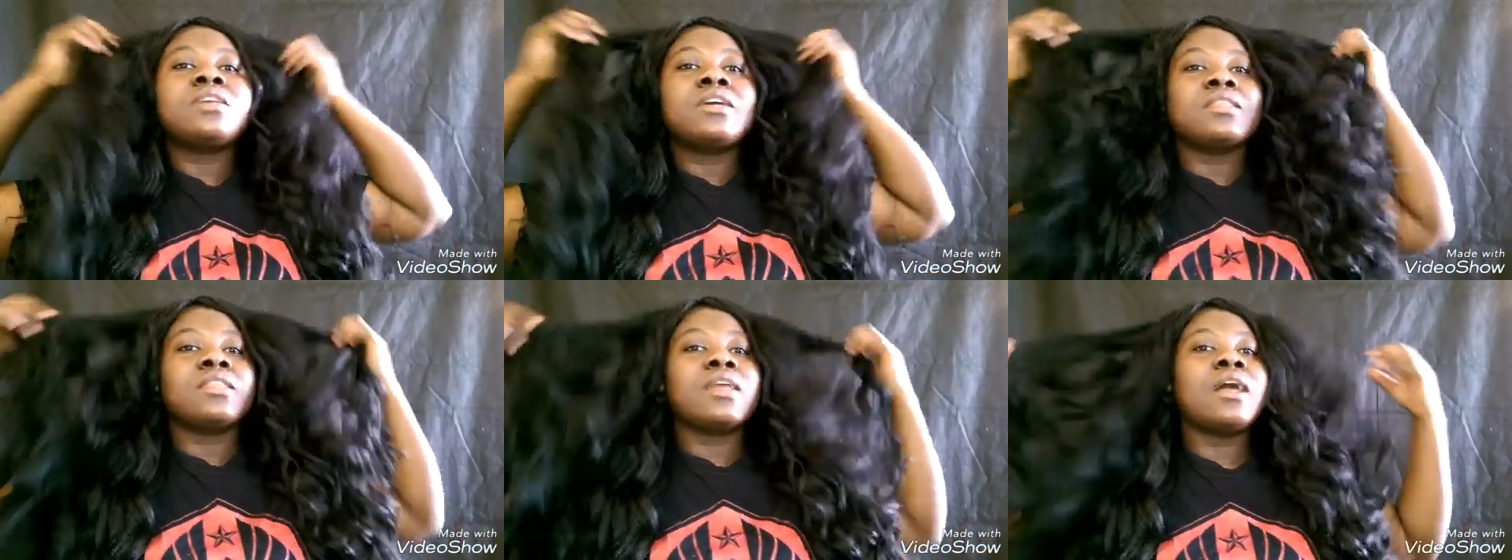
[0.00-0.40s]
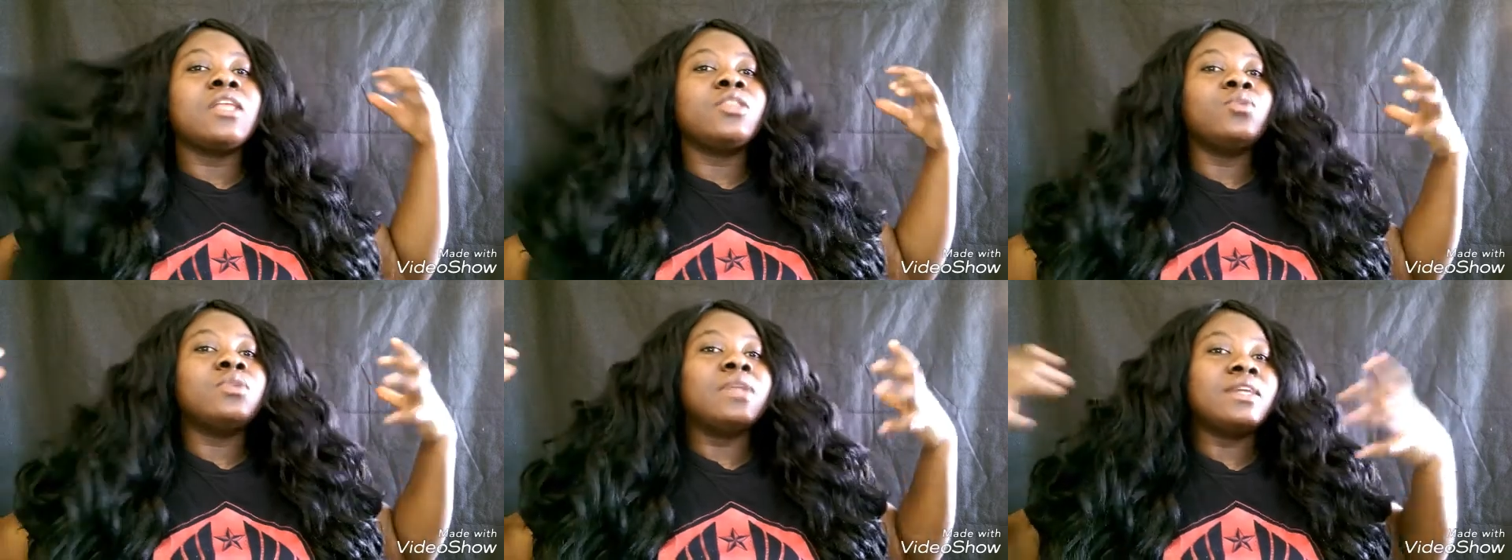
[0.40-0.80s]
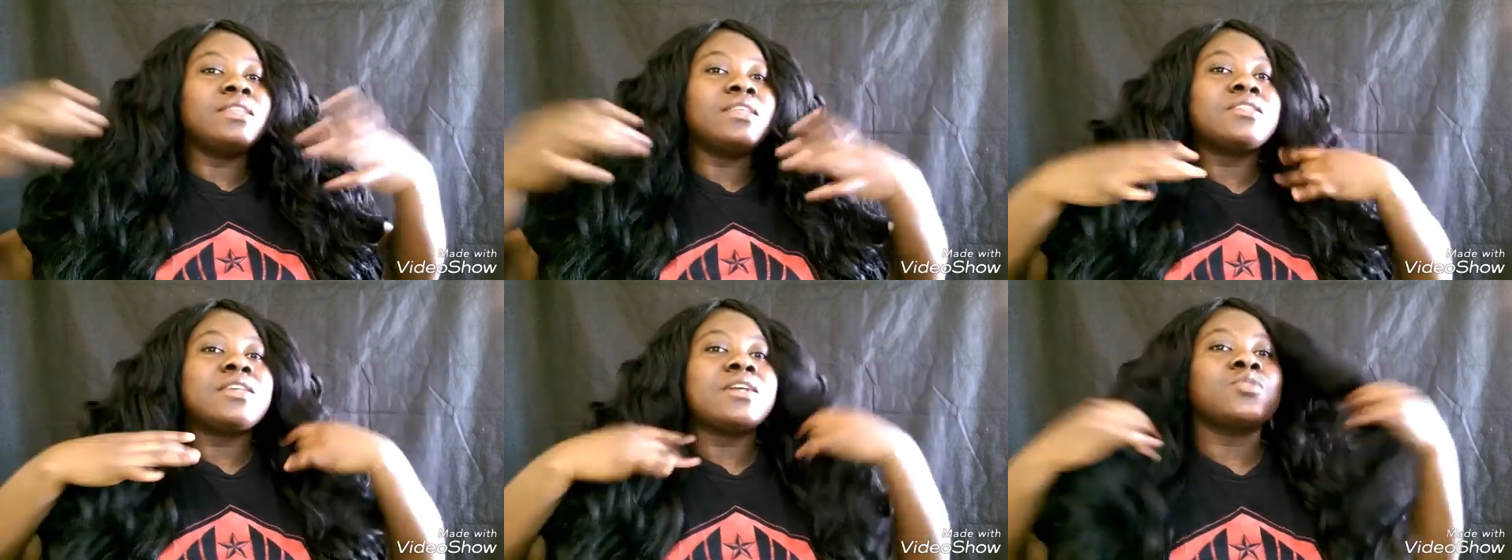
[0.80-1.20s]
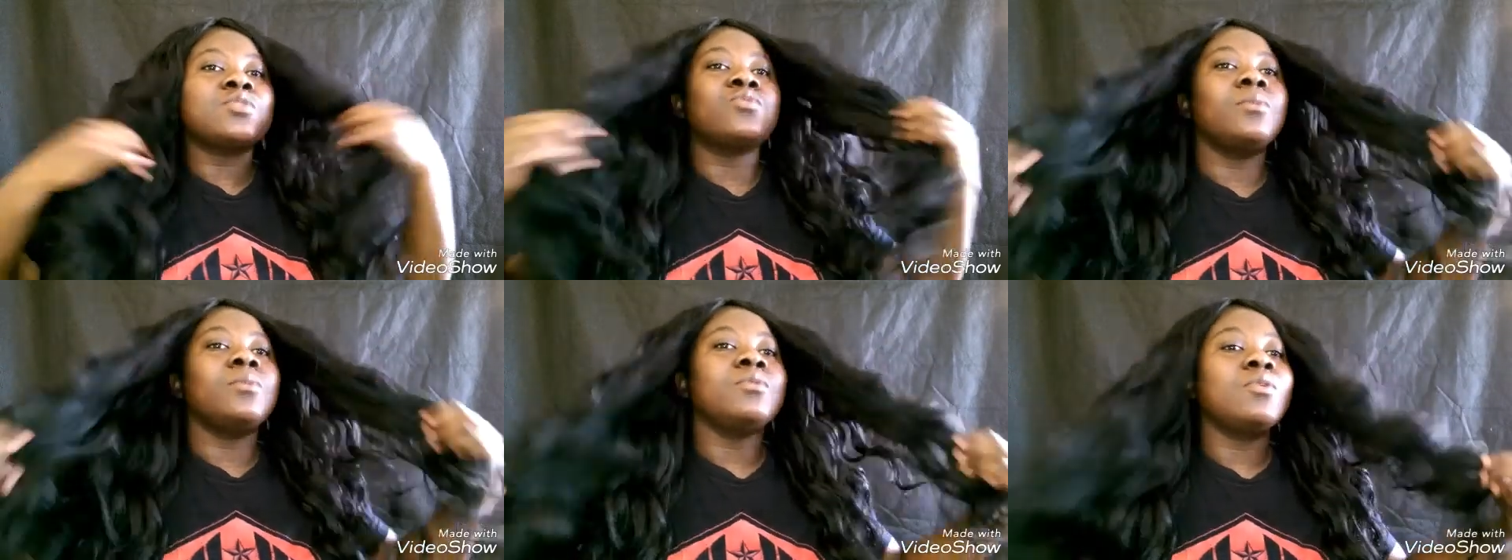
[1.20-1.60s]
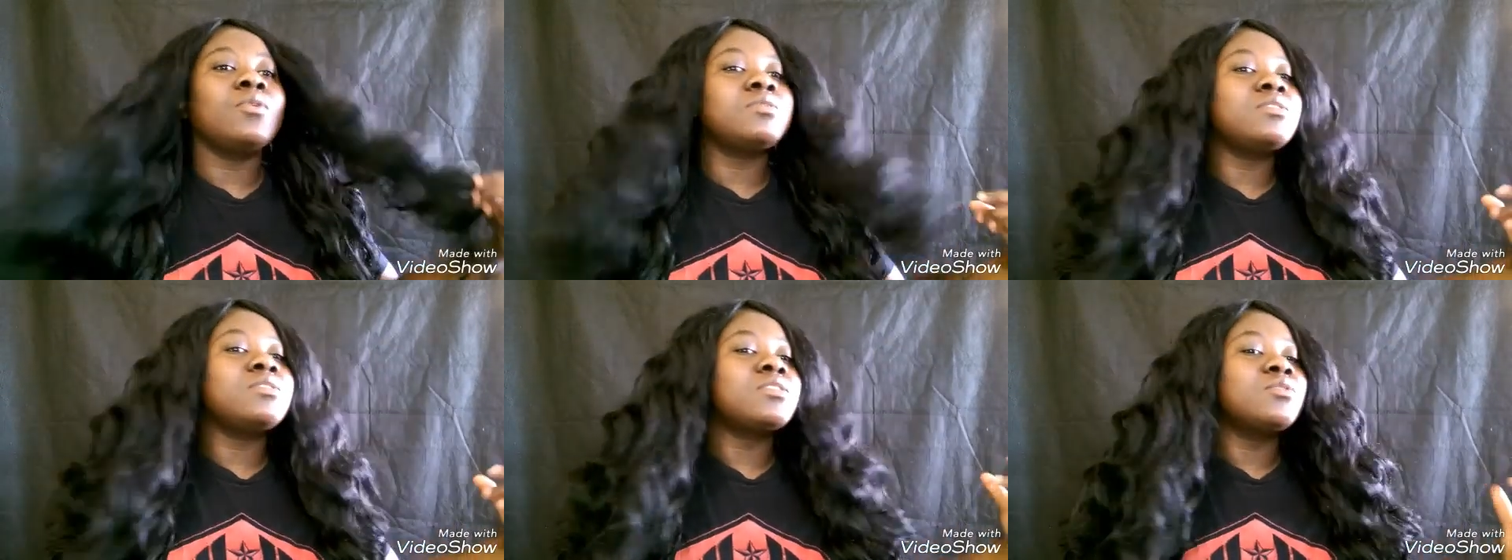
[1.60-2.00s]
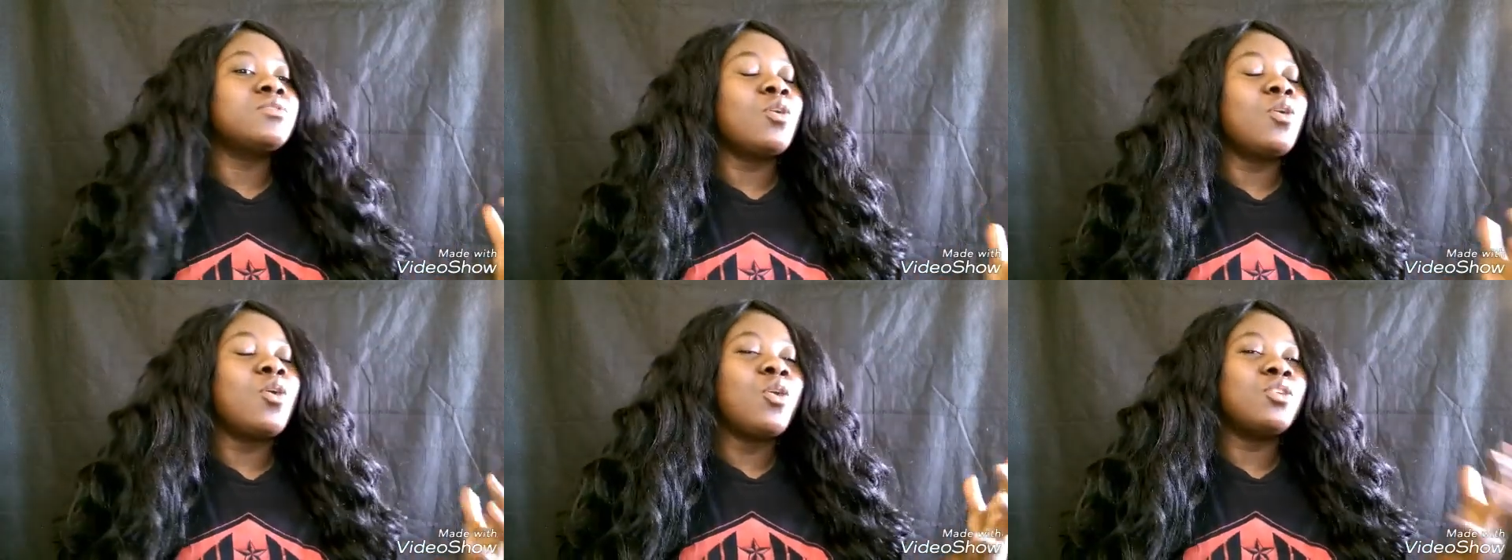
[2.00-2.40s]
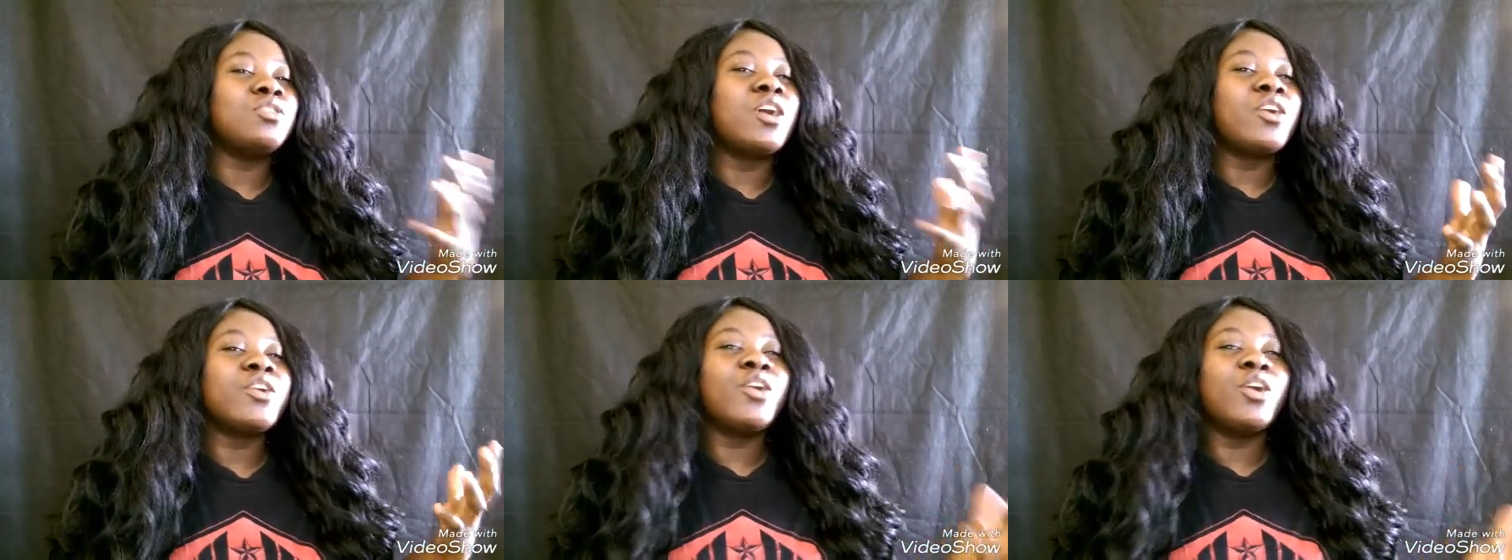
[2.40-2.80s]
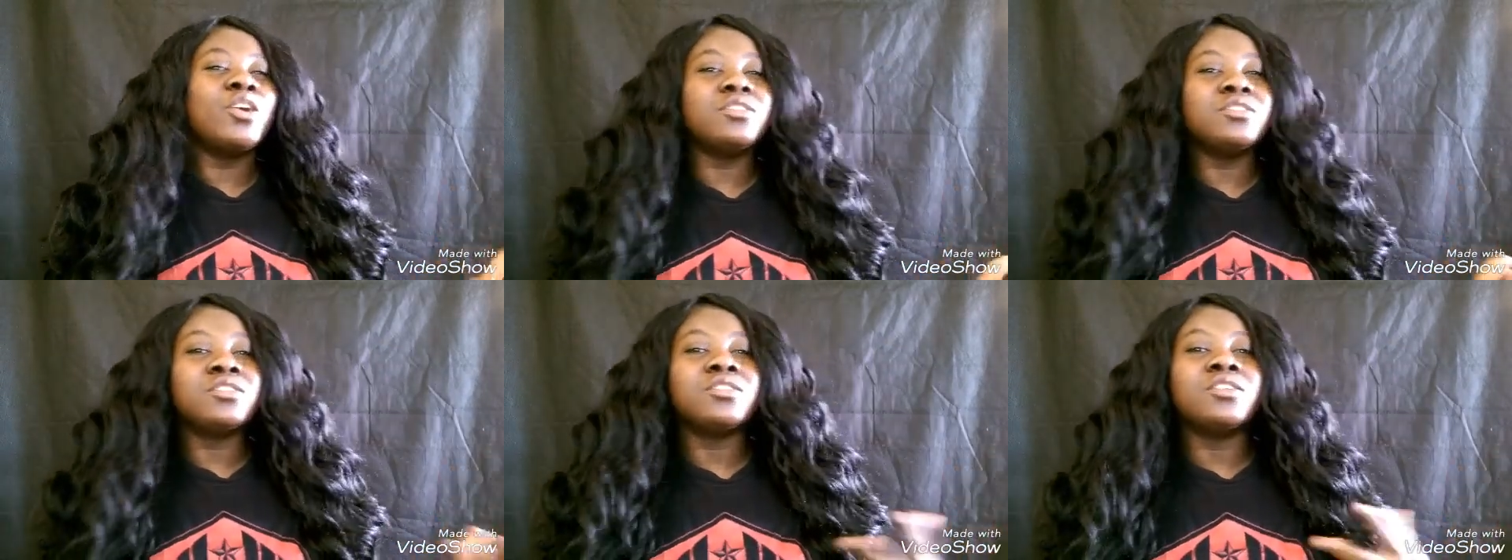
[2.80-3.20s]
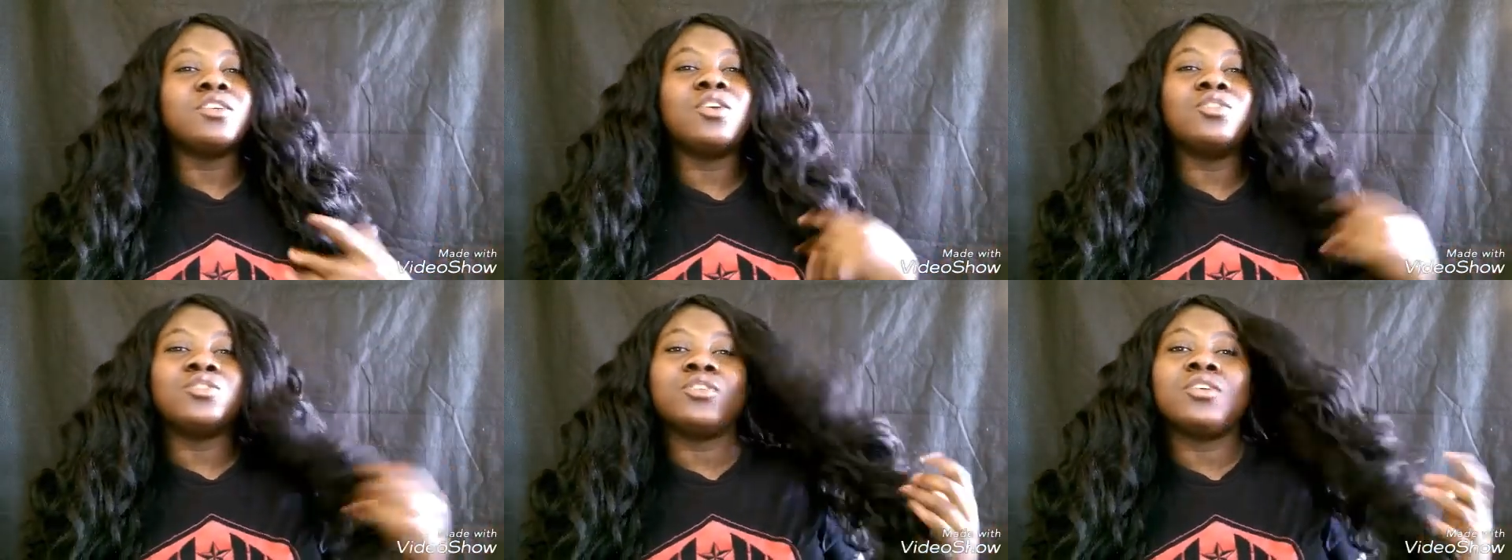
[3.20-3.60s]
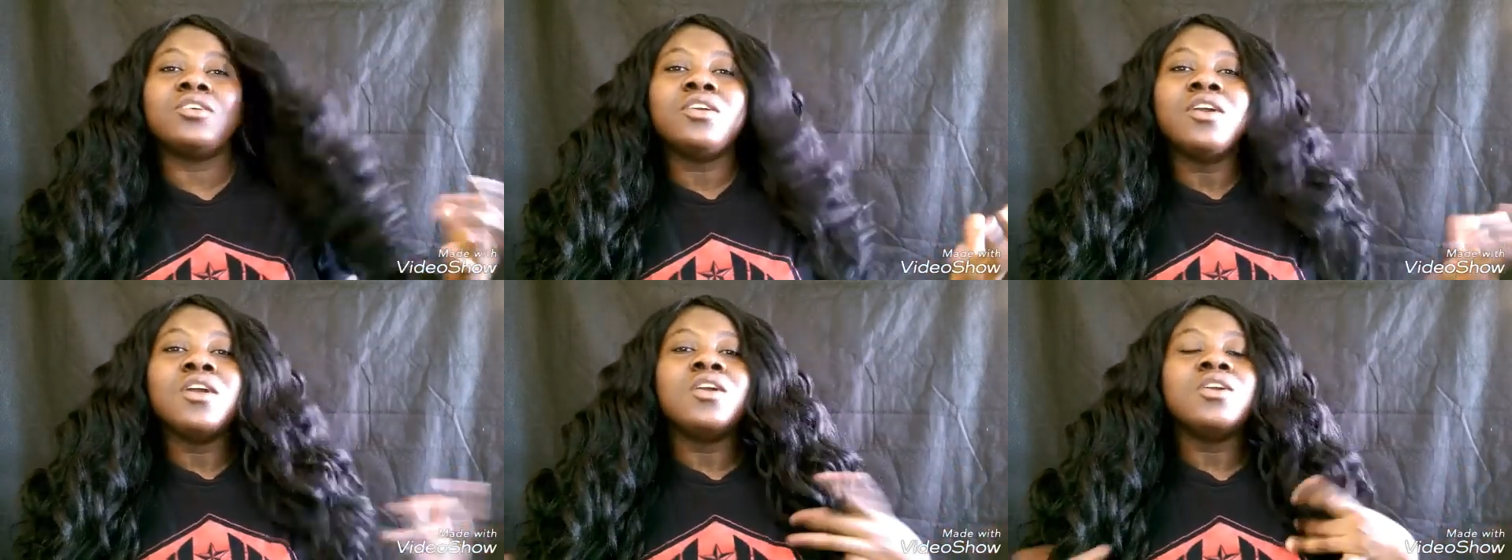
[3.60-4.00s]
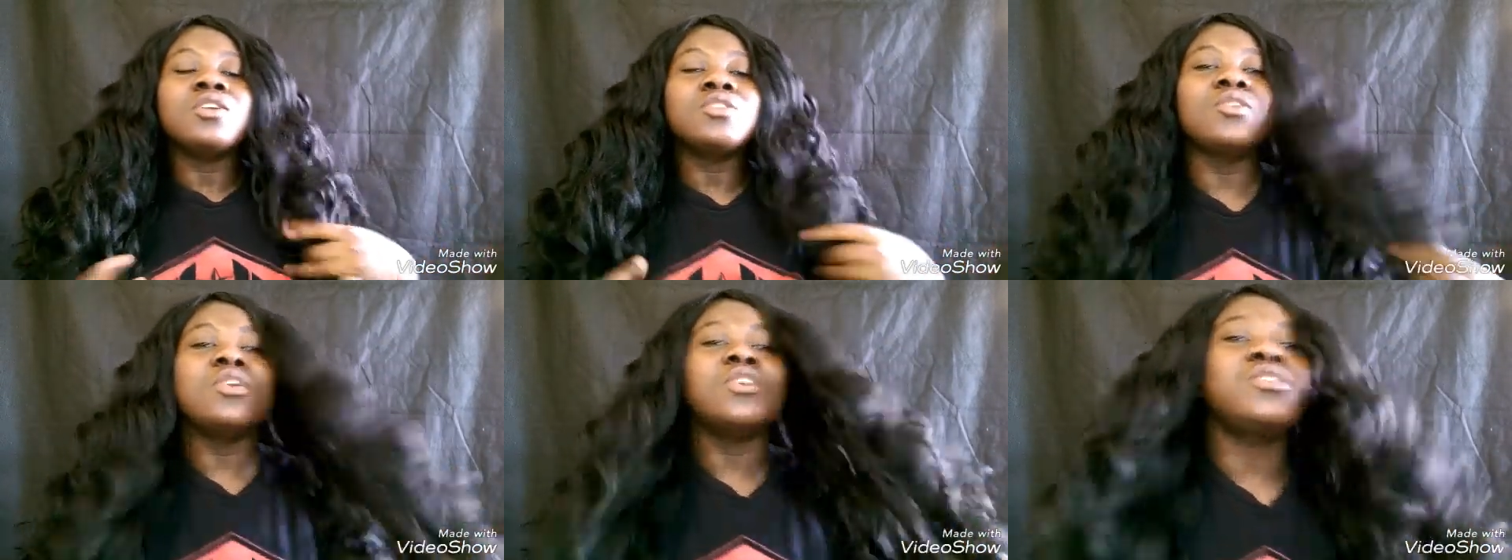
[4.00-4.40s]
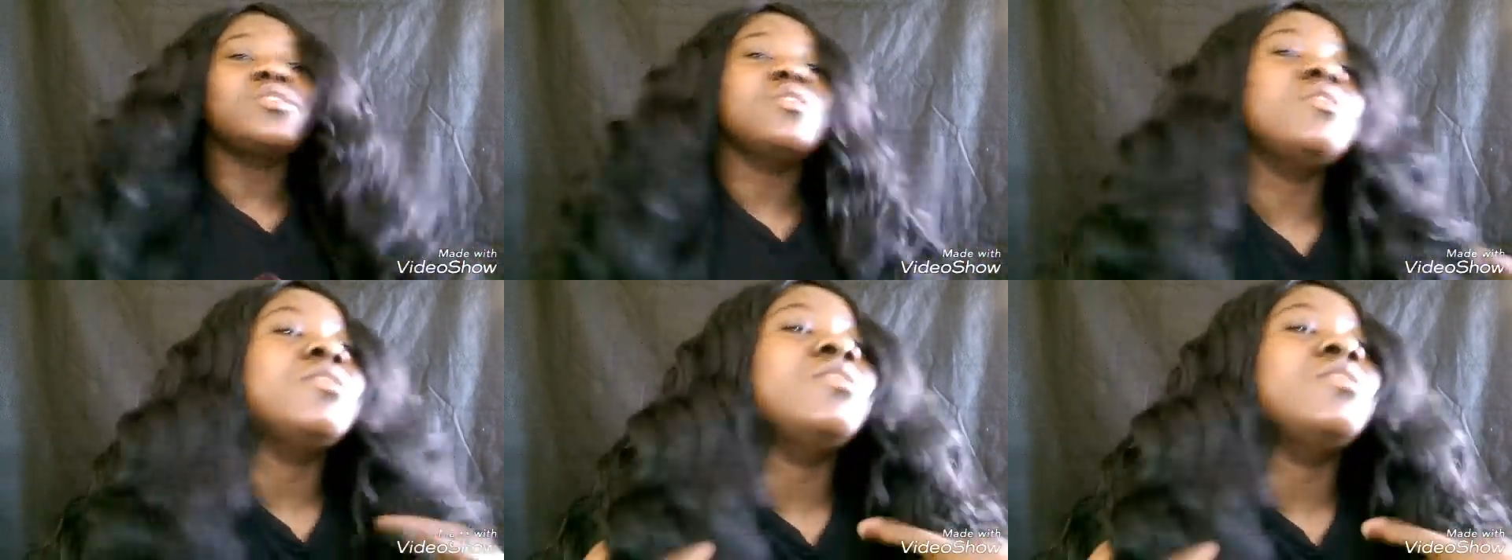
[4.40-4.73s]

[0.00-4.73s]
and I do like this as well because this is not all that curled, so it's